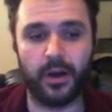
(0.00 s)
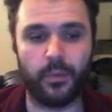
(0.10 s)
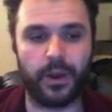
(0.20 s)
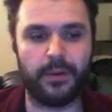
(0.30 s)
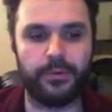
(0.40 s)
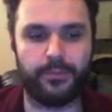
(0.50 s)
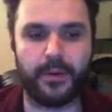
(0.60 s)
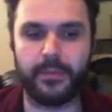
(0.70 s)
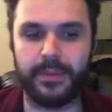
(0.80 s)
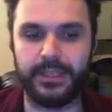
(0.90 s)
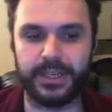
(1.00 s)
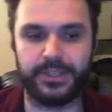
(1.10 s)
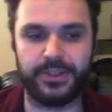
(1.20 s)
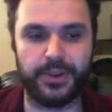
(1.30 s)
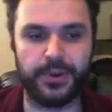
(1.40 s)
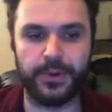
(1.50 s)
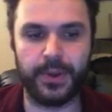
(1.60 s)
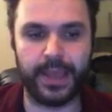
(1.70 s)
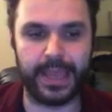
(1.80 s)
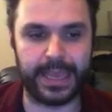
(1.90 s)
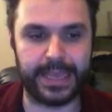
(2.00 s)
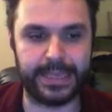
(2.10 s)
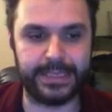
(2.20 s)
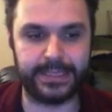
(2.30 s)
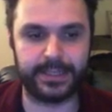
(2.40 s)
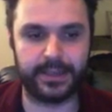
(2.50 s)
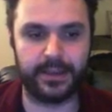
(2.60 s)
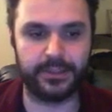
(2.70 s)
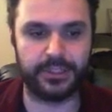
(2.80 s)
What I would probably just do is